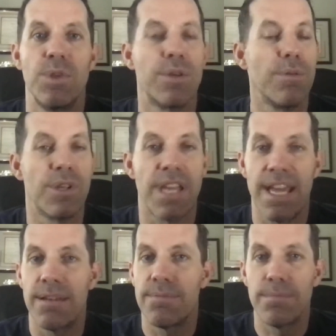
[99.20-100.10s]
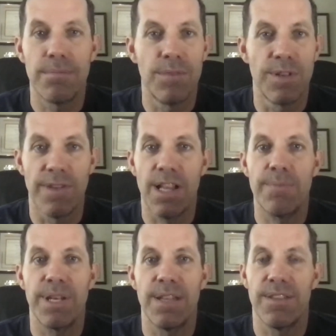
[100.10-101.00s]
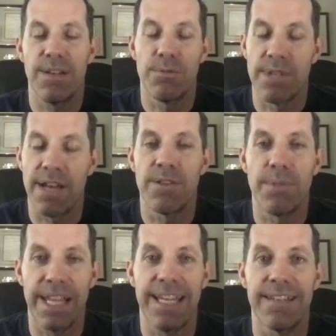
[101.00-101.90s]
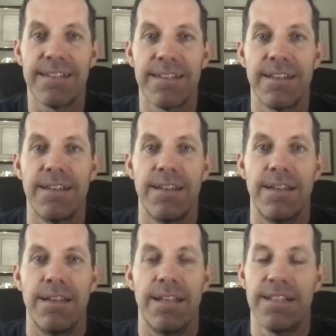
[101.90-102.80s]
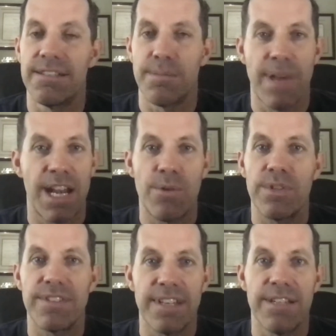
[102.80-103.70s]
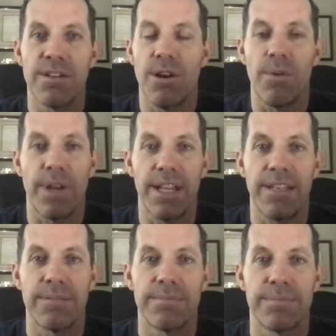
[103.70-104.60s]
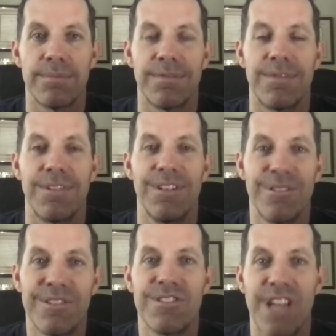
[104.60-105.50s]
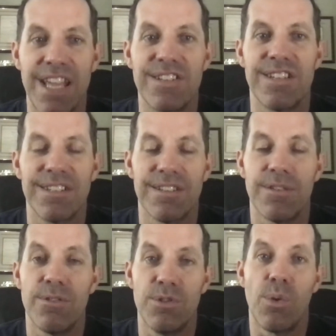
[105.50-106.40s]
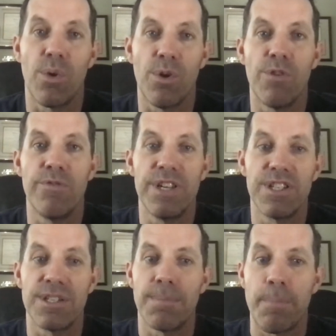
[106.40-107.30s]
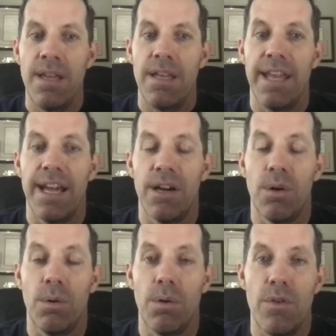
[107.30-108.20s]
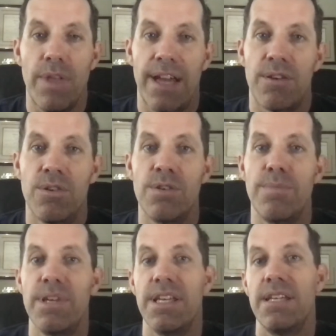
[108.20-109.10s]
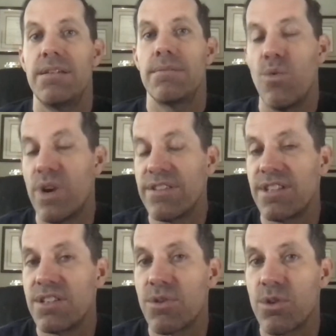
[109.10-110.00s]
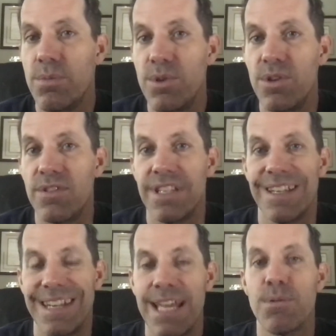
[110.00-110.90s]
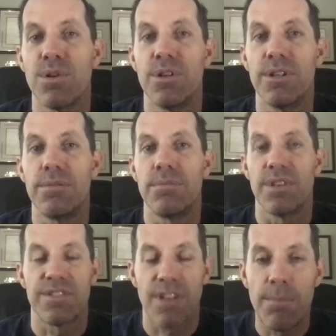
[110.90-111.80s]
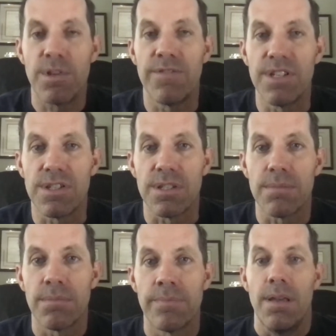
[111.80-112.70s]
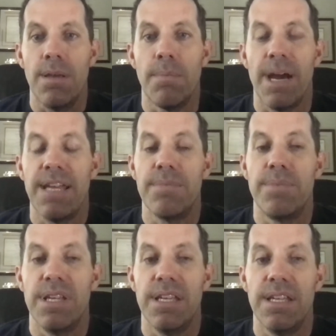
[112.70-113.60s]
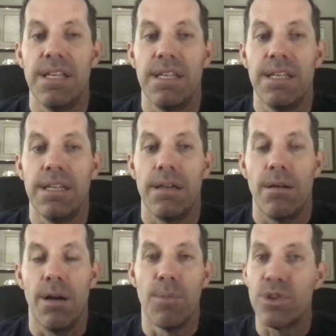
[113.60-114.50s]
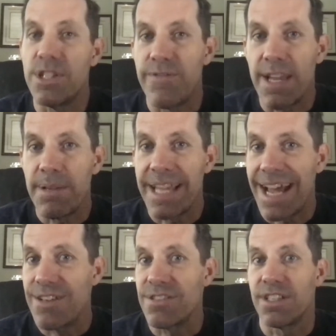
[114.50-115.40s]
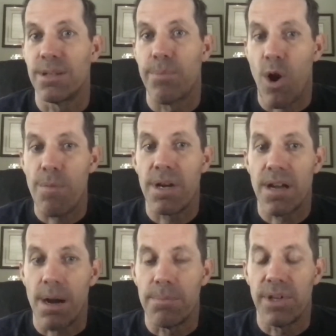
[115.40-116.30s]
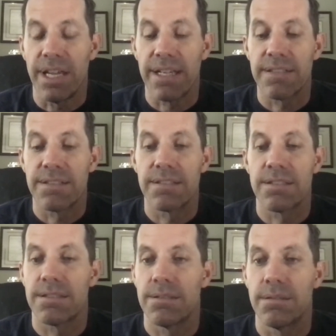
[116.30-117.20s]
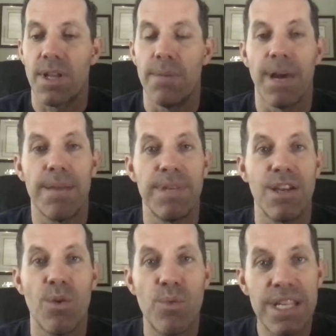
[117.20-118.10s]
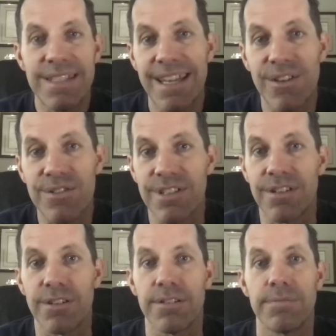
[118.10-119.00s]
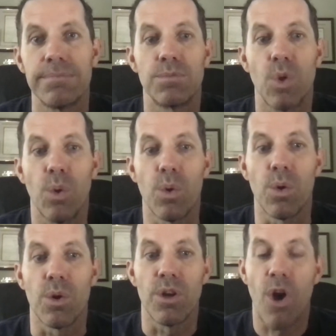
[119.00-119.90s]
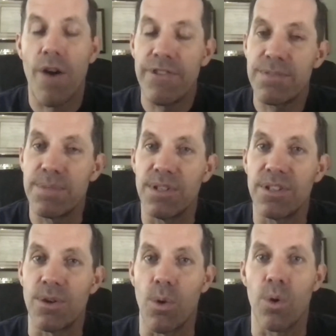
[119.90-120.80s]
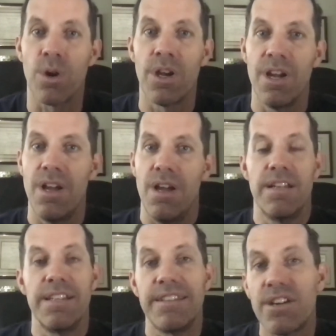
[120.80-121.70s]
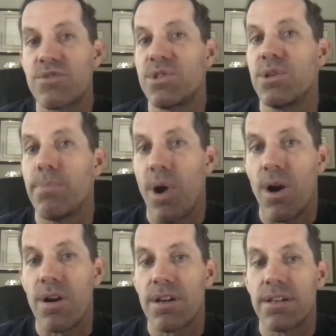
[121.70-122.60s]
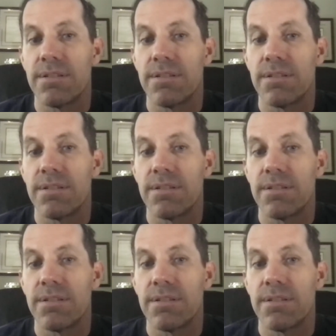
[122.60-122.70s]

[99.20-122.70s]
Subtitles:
You can't develop anything without the land. And it doesn't matter what's there already. You can change it into your own vision. Now, that could be a residential community, a neighborhood, a subdivision. It might be a multifamily housing, an apartment complex. It might be a retail center, or an office building, or an industrial park.